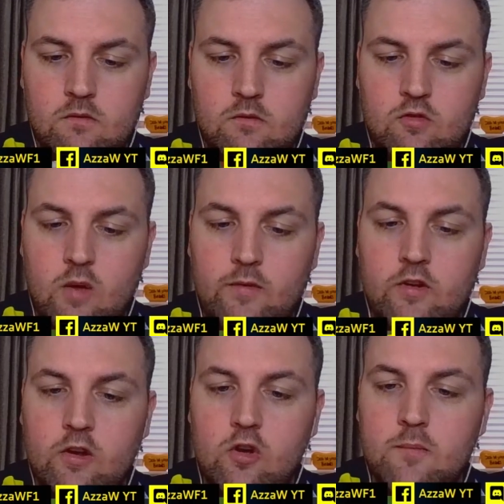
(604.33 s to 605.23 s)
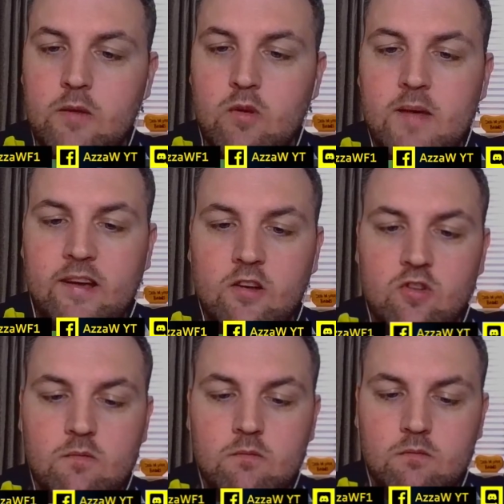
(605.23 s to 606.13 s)
So we're going to come in with
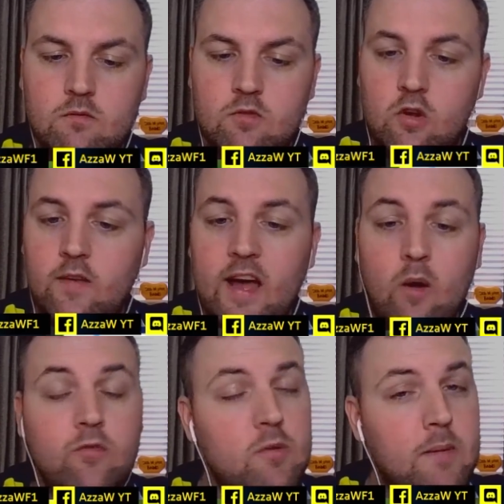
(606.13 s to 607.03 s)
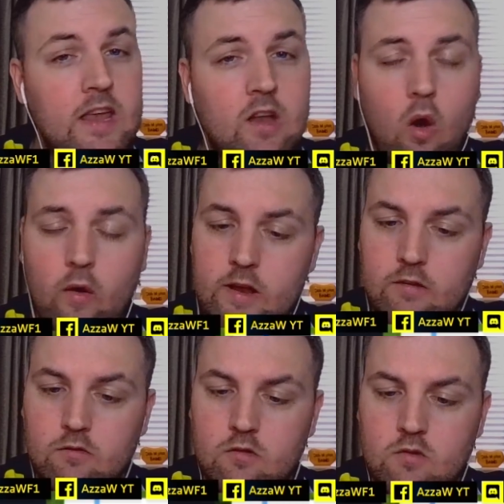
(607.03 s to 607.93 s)
Magnussen. Look at that, up to
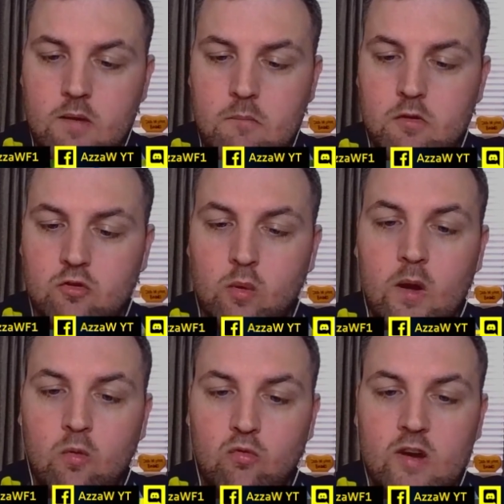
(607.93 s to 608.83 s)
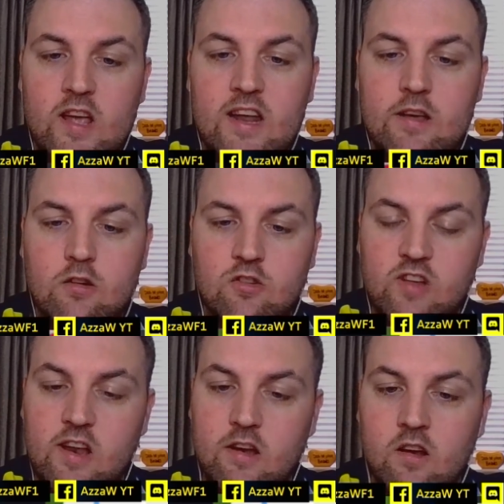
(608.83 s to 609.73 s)
P9, remember, as well. Really good
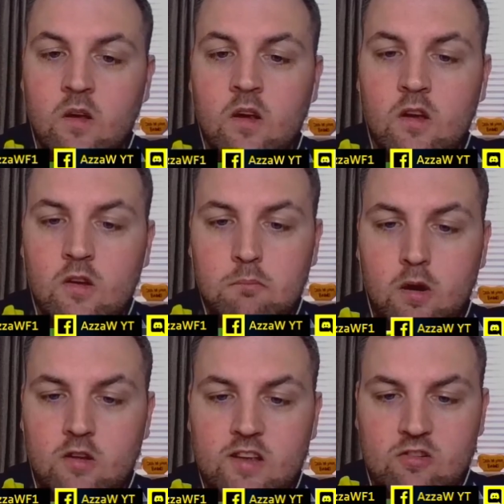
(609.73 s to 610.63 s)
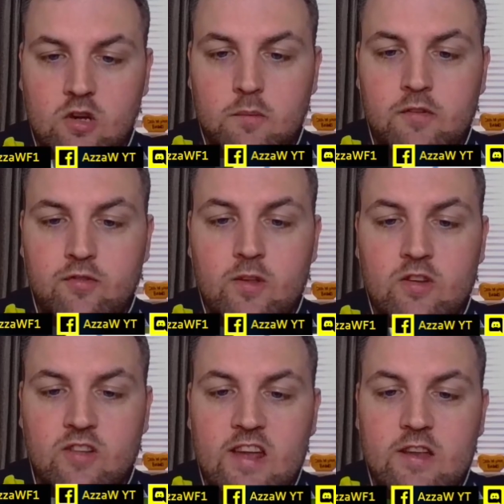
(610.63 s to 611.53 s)
stint. Bottas coming through the
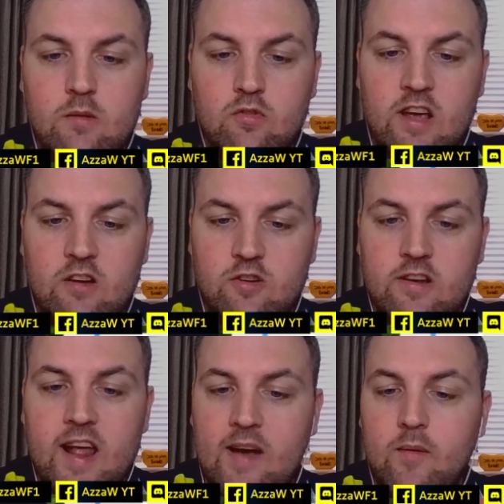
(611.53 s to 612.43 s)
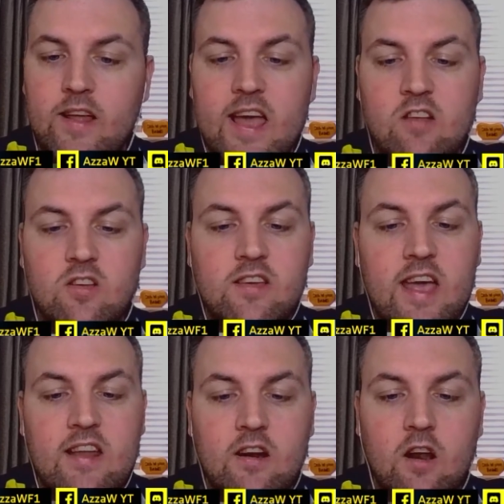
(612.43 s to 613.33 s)
stadium section now, and he hasn't
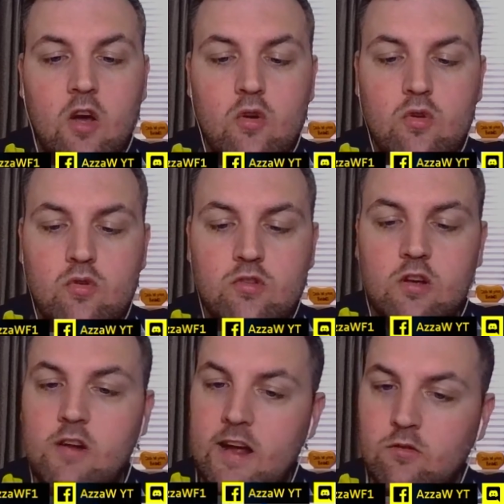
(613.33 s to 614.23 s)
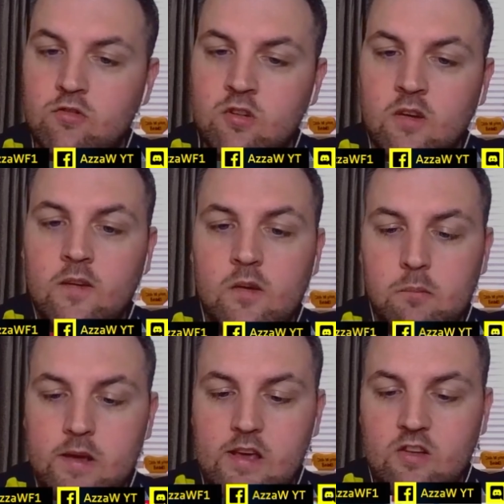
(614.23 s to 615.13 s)
gained loads of ground,
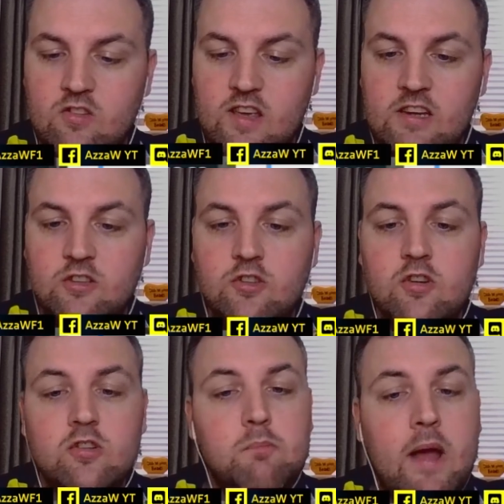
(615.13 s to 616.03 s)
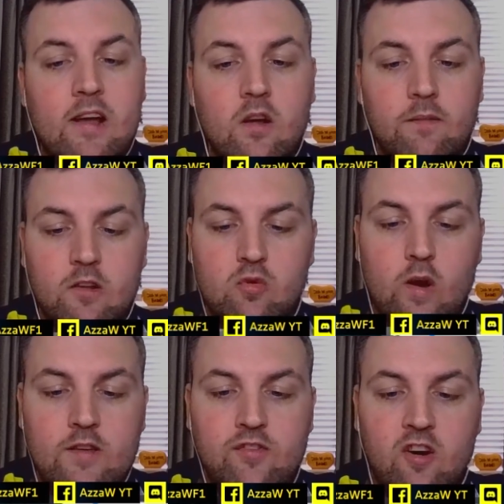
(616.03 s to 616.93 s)
but you can see he's just bang on the
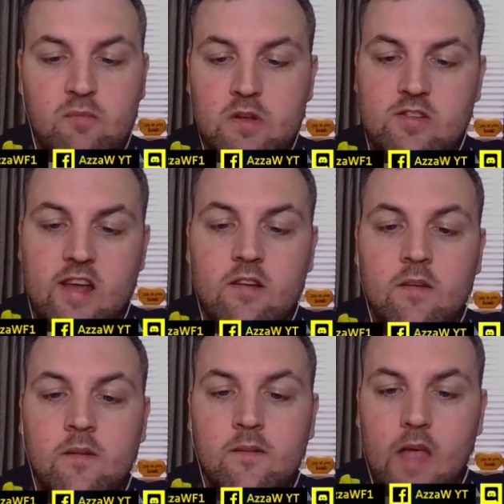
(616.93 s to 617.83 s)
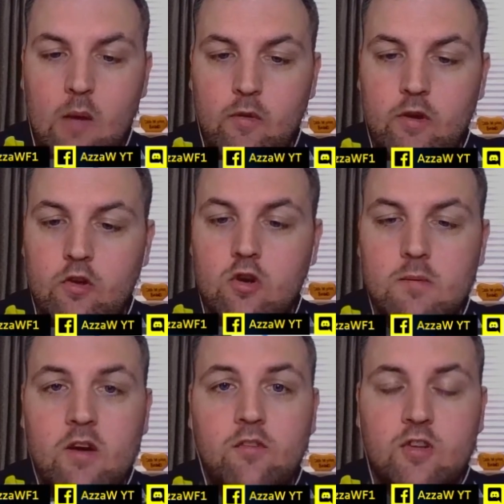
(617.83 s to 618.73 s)
25%, and we're going to come
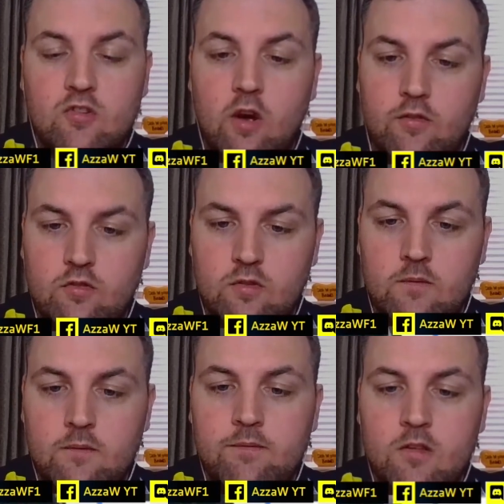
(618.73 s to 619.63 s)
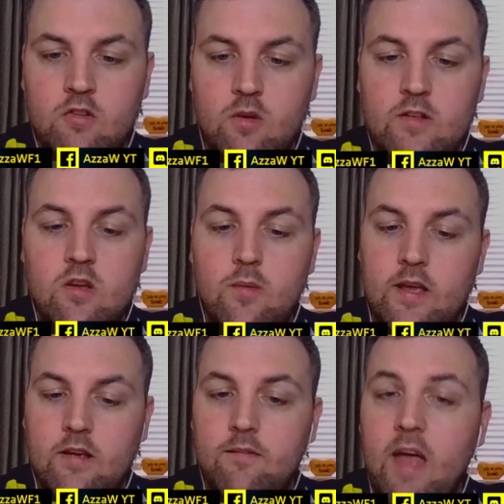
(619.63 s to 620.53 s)
out for softs. So we're
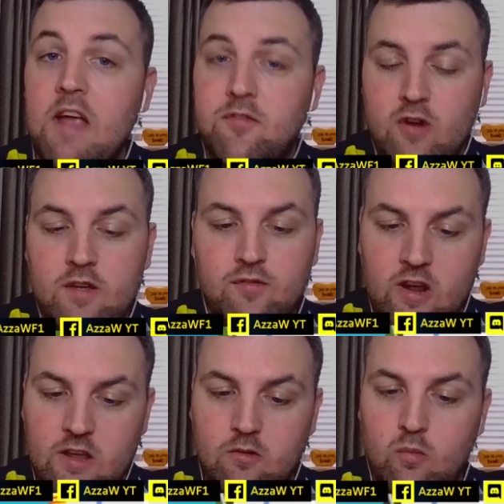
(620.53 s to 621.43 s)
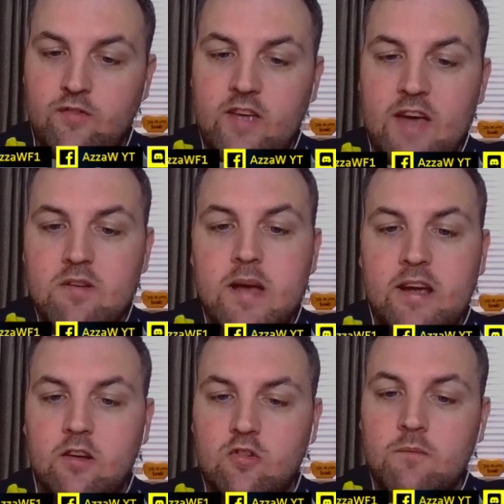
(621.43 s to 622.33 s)
doing a 3-3 with Kevin
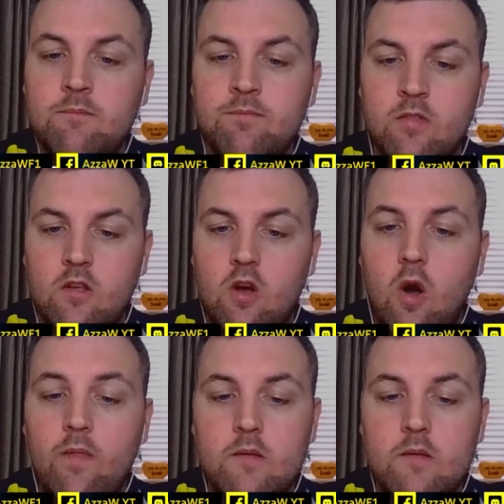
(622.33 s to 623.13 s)
Magnussen on the